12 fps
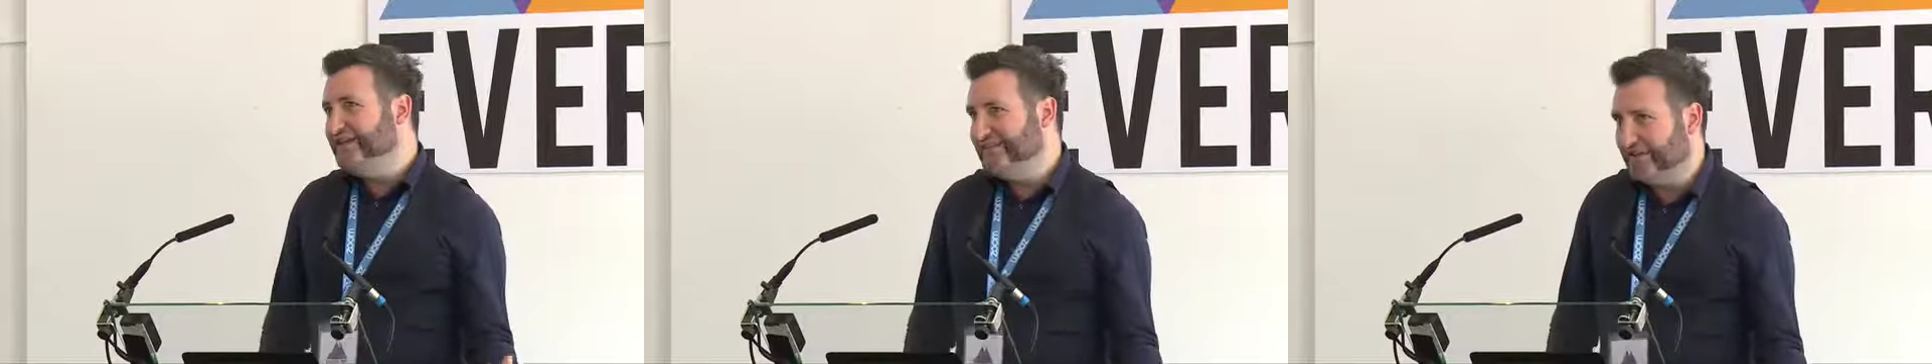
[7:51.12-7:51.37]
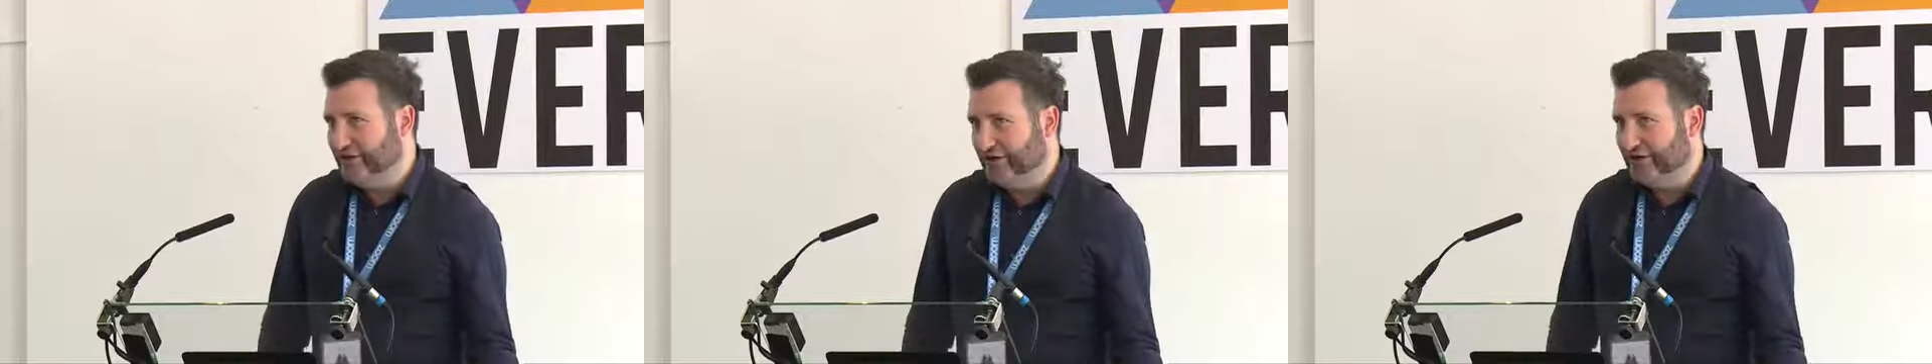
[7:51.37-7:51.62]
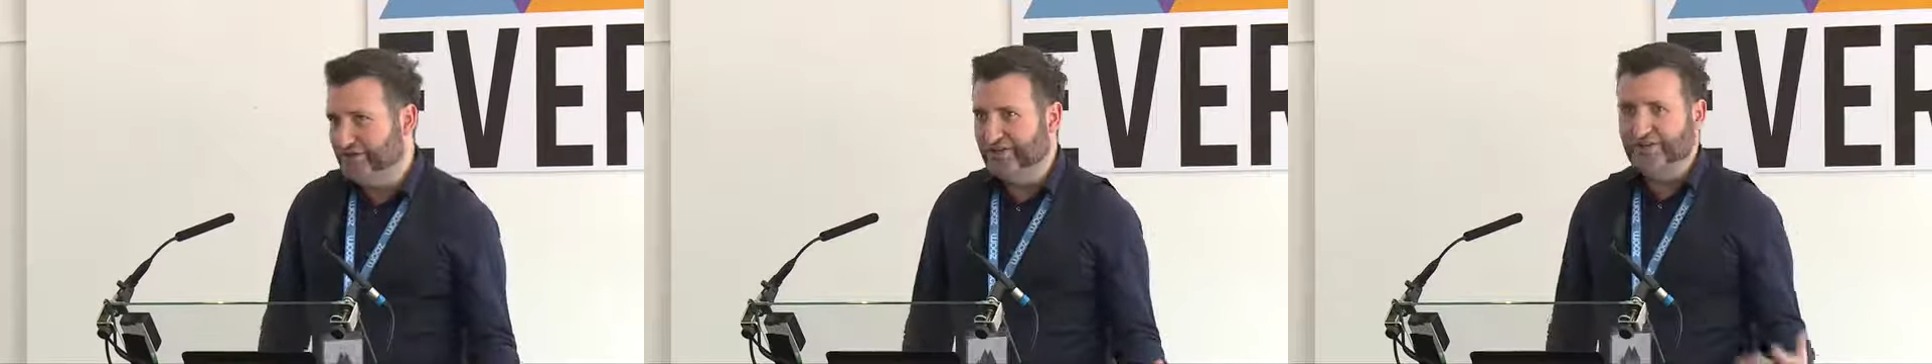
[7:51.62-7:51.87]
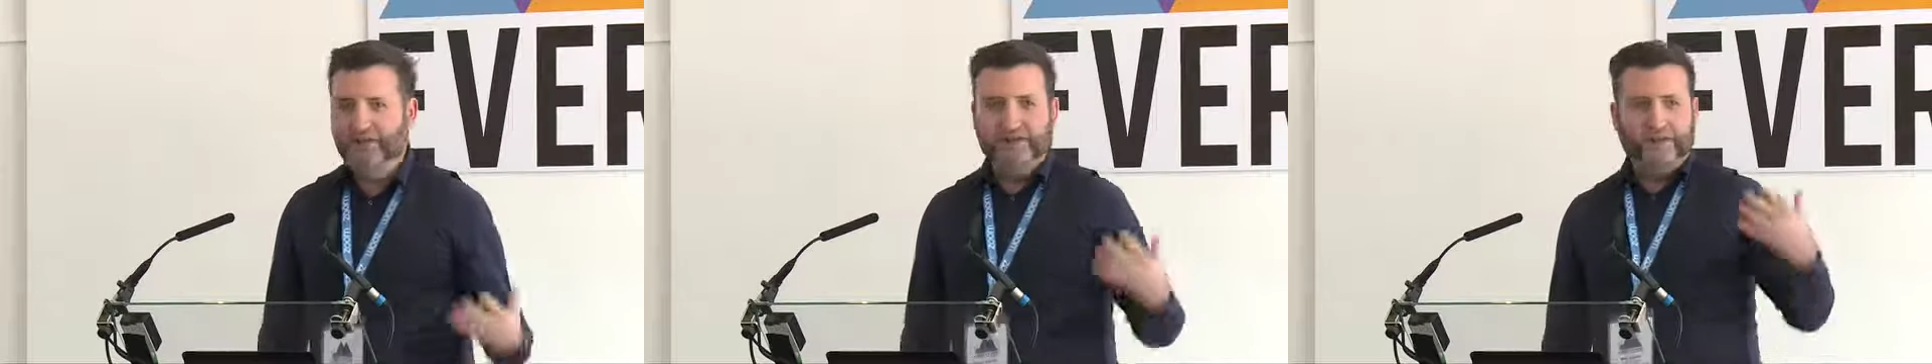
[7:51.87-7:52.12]

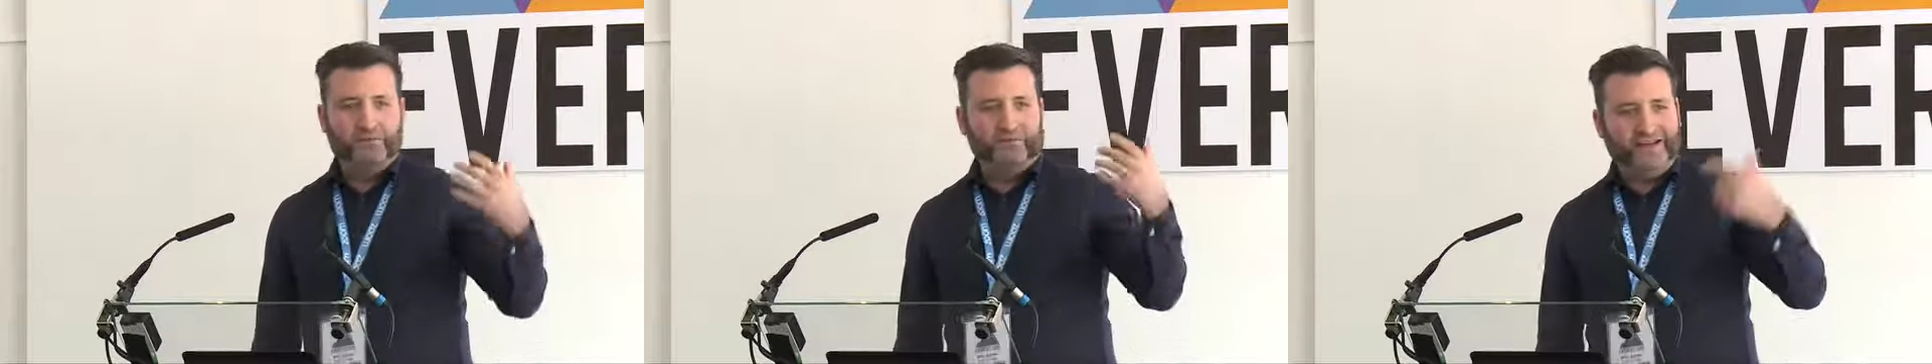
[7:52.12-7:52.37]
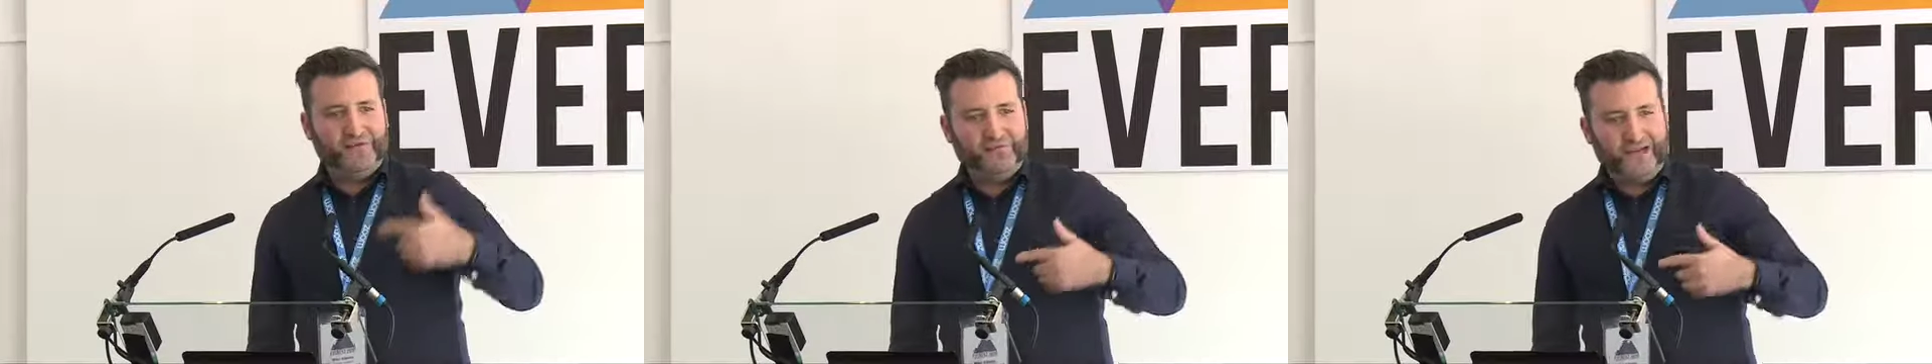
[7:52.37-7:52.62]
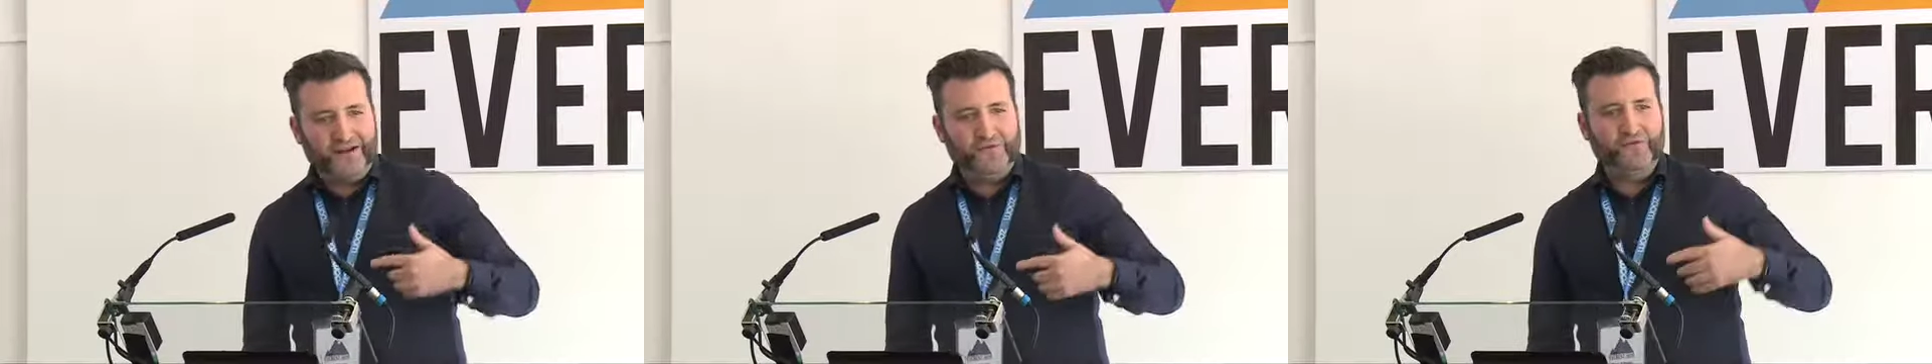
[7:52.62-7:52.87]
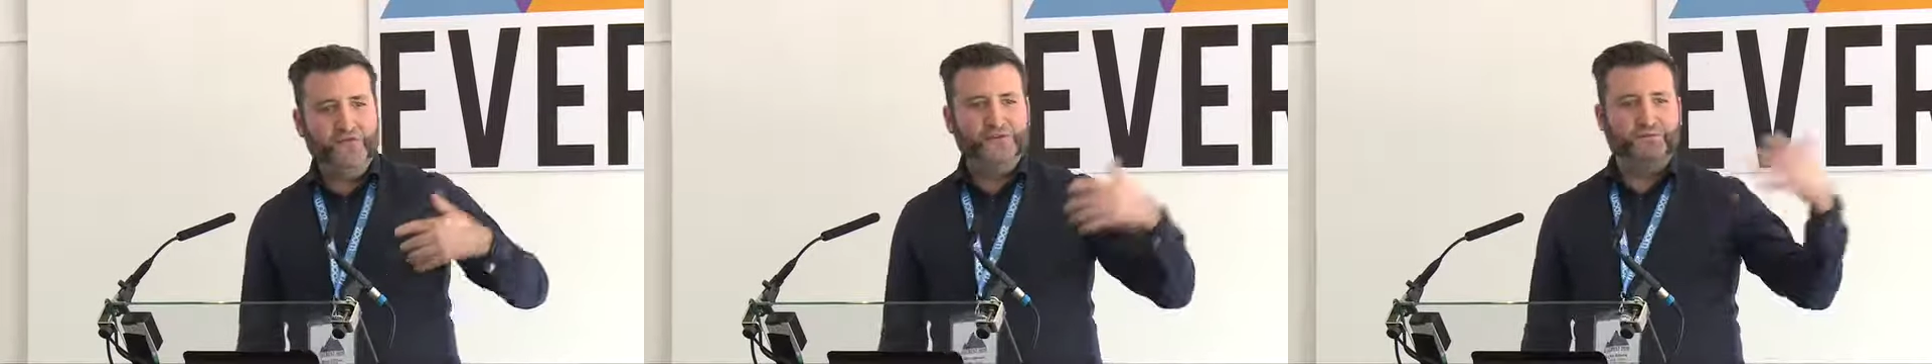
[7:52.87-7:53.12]
technology. Bad
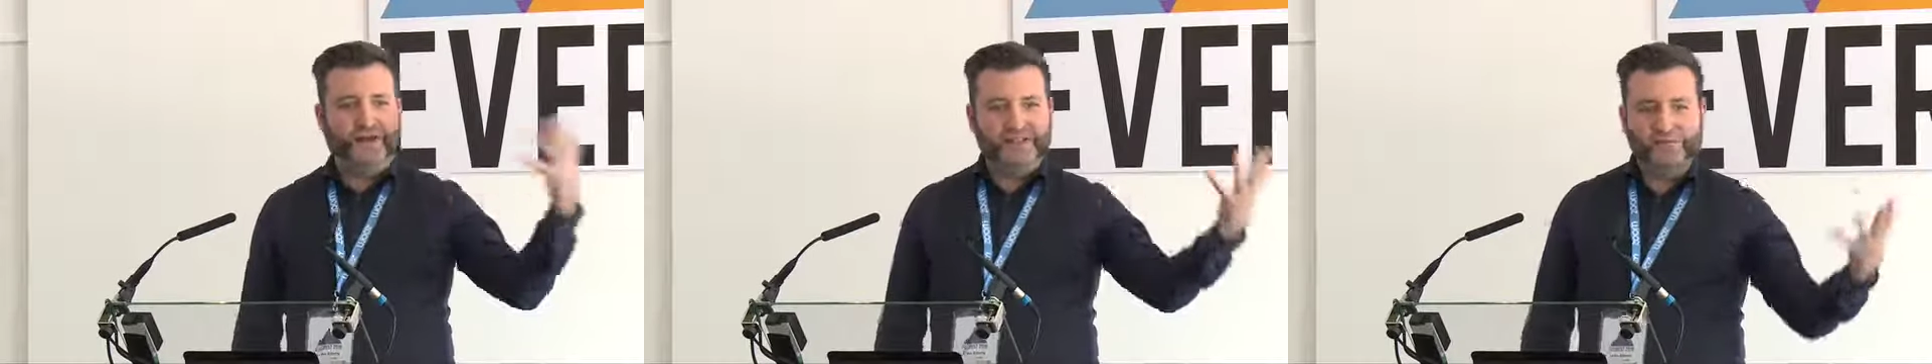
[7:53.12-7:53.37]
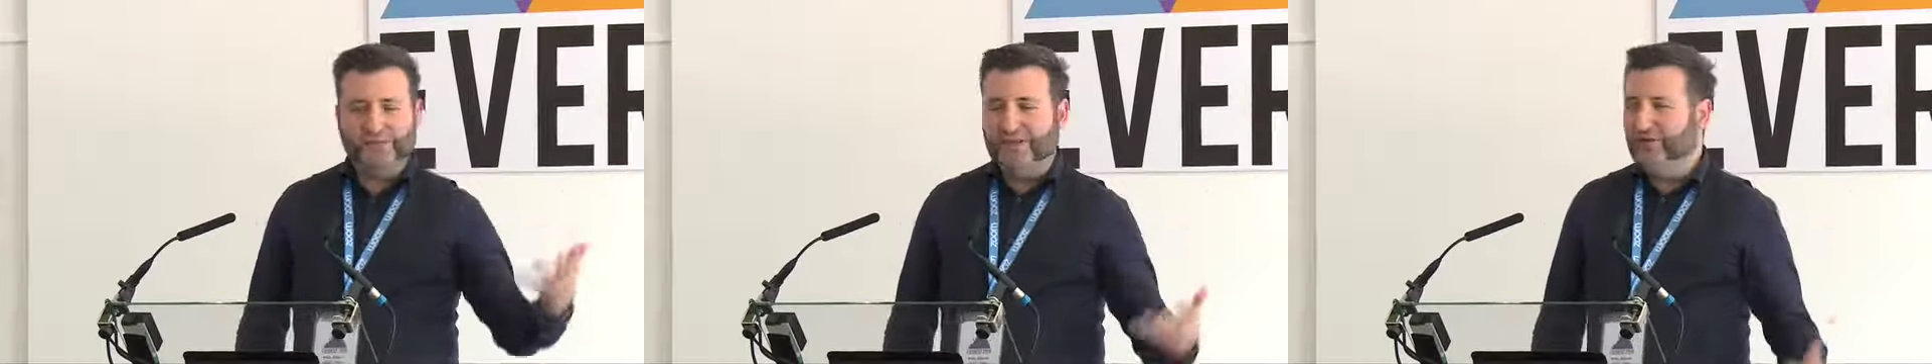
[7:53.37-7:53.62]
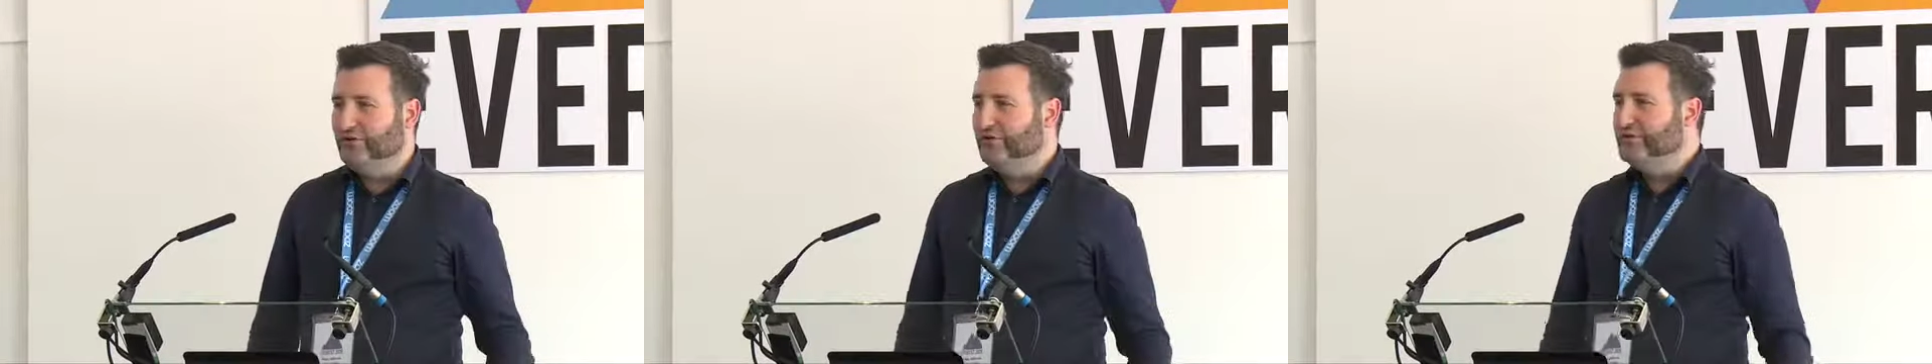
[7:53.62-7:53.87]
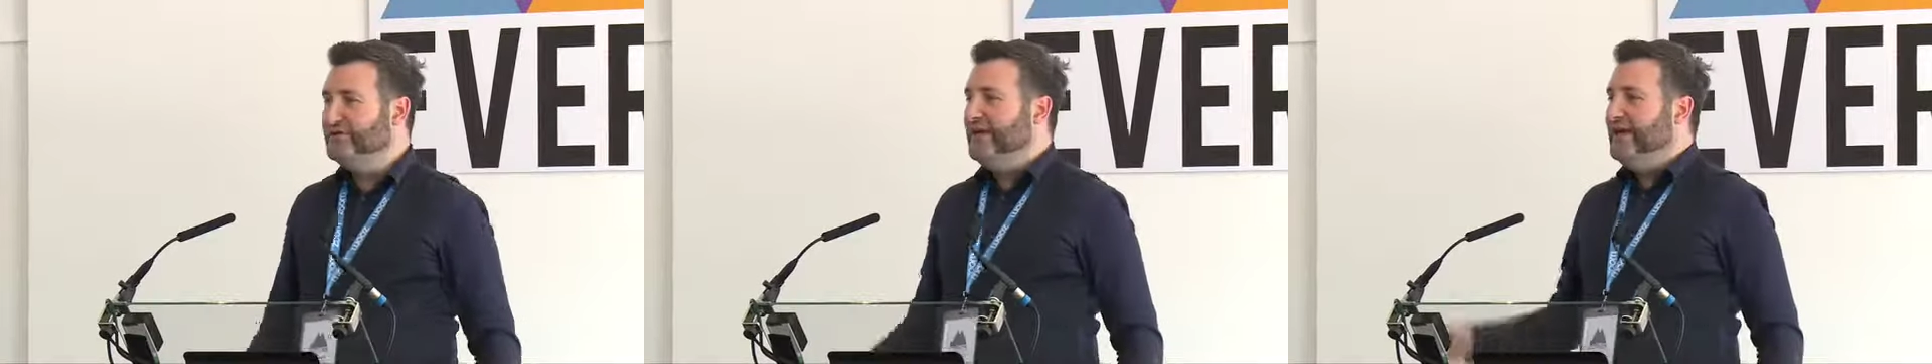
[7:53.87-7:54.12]
microphones, bad
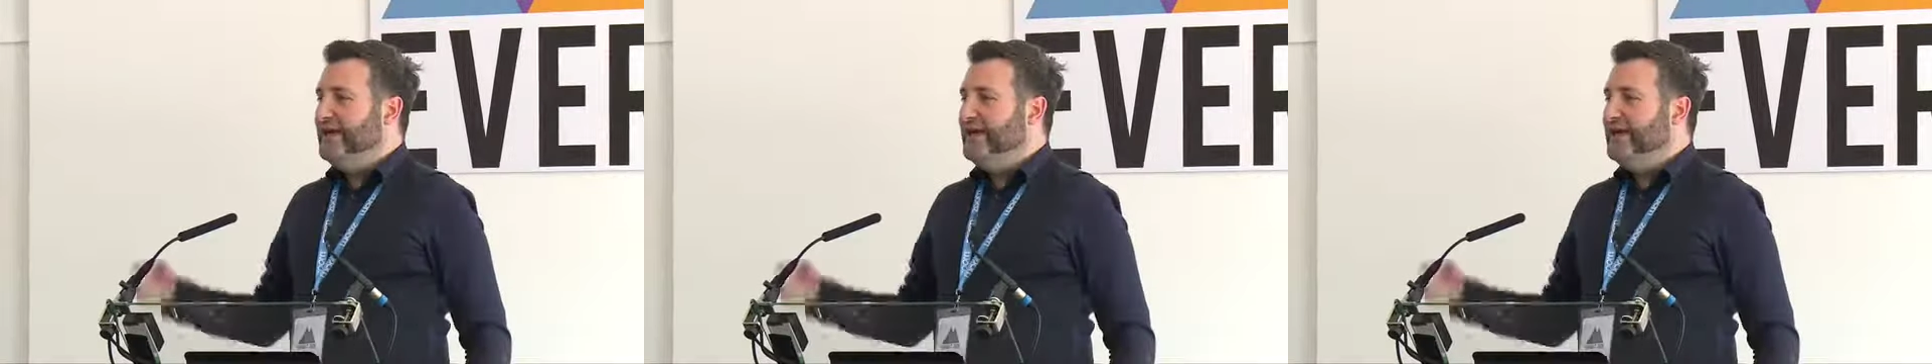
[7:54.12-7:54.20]
speakers.